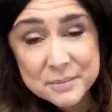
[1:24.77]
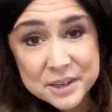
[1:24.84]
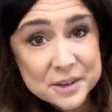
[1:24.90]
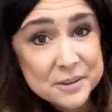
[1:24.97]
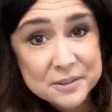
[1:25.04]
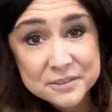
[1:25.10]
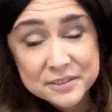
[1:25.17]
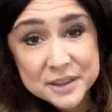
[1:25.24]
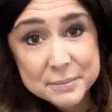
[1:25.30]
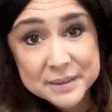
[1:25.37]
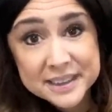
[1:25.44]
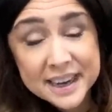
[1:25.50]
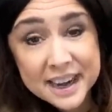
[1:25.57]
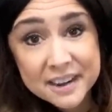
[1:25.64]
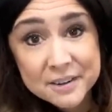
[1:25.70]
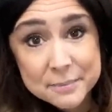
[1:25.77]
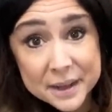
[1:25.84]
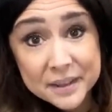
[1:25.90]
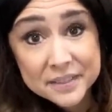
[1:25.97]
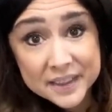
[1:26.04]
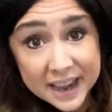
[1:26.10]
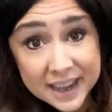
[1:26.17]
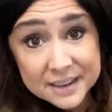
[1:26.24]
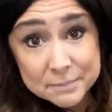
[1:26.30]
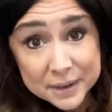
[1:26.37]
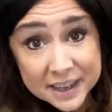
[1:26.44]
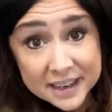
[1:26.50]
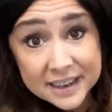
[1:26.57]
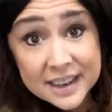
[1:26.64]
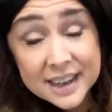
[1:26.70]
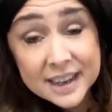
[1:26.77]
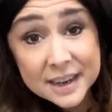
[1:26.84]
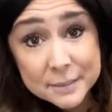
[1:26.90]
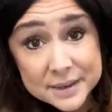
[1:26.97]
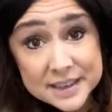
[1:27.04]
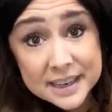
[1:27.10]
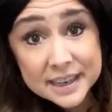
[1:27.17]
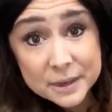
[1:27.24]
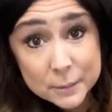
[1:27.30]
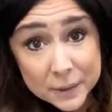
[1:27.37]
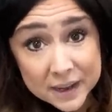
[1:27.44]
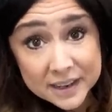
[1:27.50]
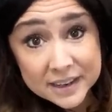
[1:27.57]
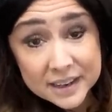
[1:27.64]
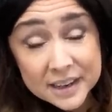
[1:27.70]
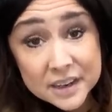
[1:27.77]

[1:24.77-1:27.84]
you don't flip and care about that, but let me tell you what,